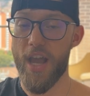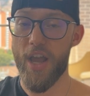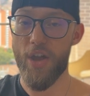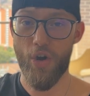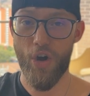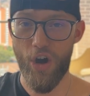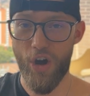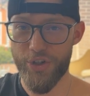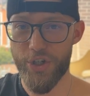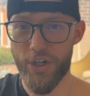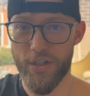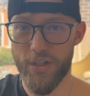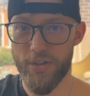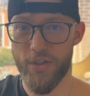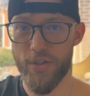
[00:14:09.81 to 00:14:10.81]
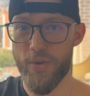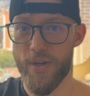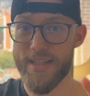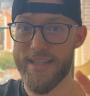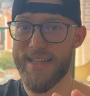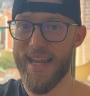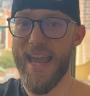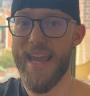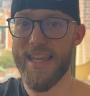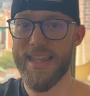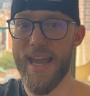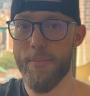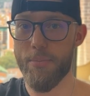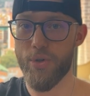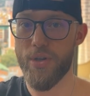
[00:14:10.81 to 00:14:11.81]
And all you're going to do is take
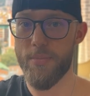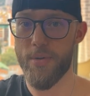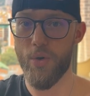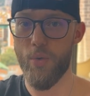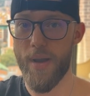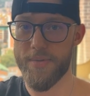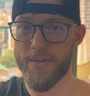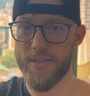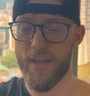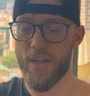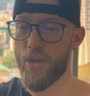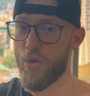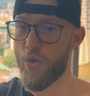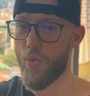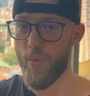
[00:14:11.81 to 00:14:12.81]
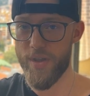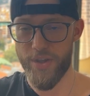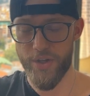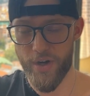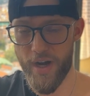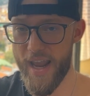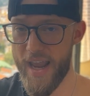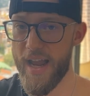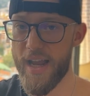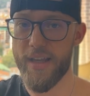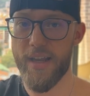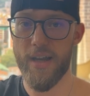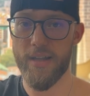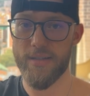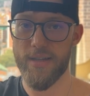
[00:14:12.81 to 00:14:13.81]
that pre-built website with your AI
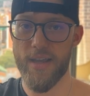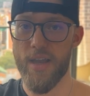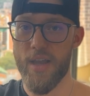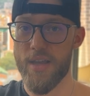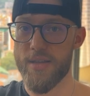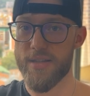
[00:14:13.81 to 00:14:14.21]
content,